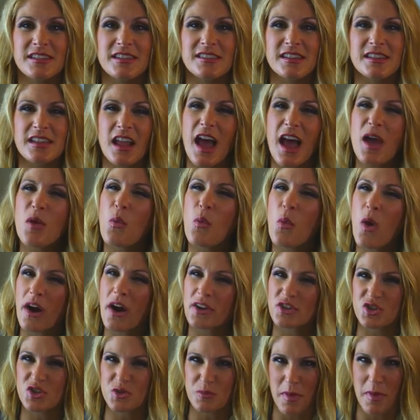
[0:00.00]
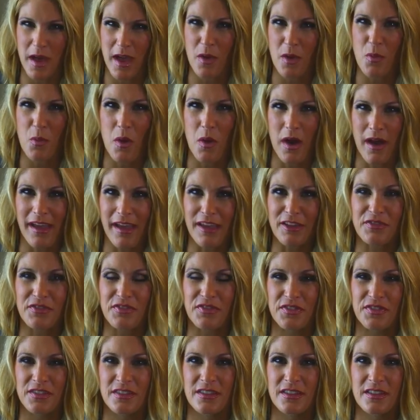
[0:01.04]
And he said, I watched my
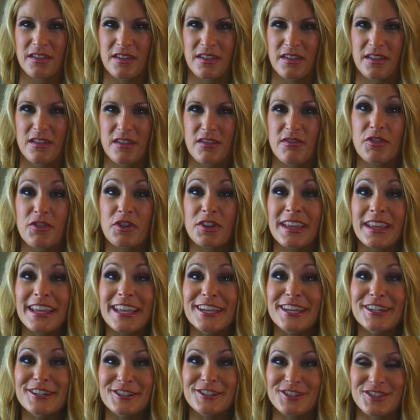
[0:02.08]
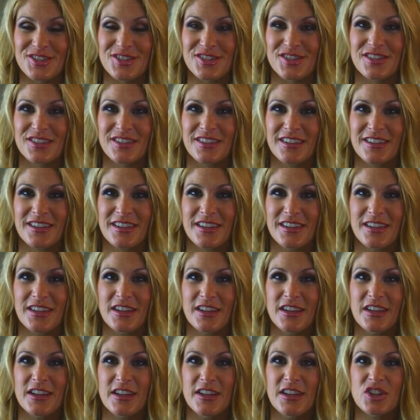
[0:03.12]
wife for years
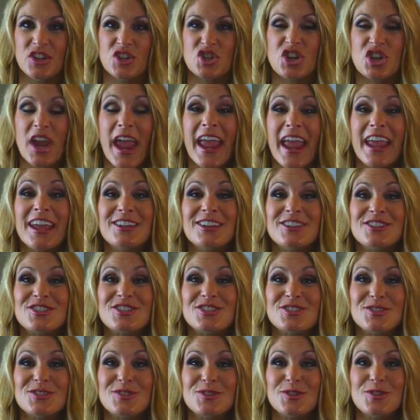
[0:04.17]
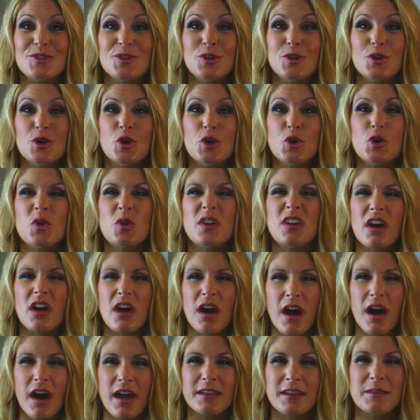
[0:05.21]
change who
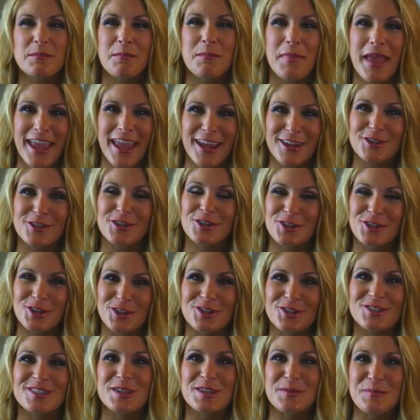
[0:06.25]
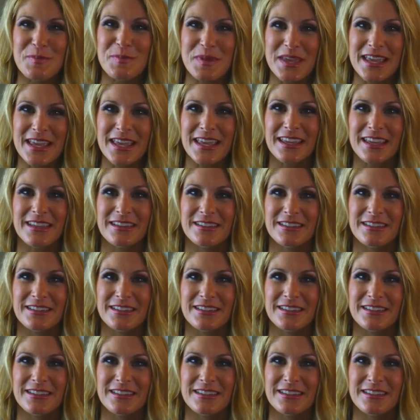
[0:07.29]
God made her to be.